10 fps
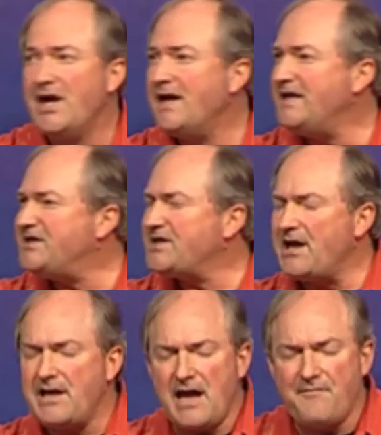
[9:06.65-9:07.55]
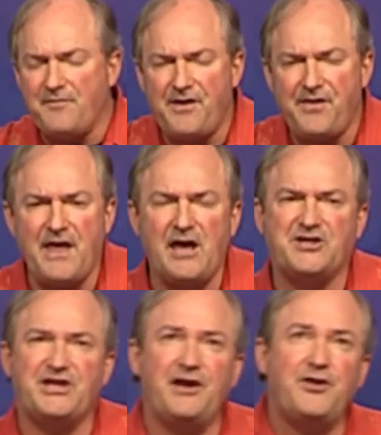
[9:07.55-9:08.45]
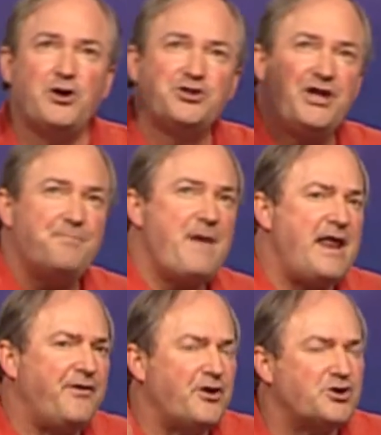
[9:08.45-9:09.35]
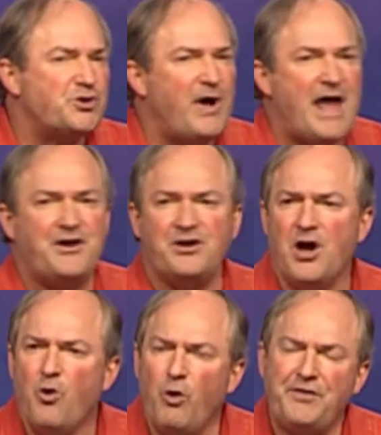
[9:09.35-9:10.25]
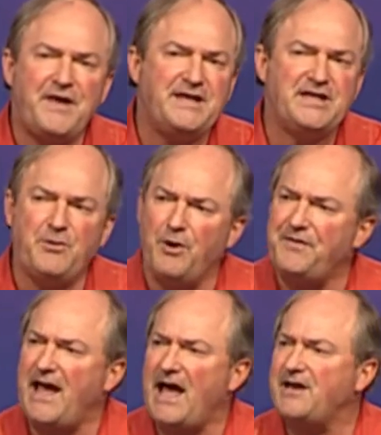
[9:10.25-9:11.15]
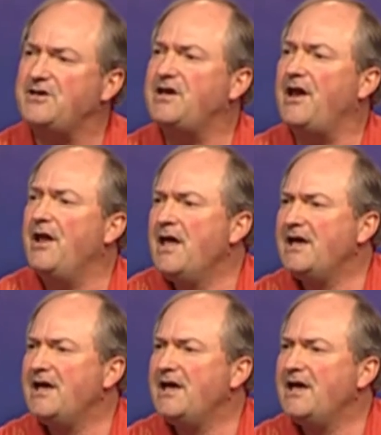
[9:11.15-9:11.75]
He studied everything. He studied those that had made it, those who hadn't, what they did, what they hadn't done.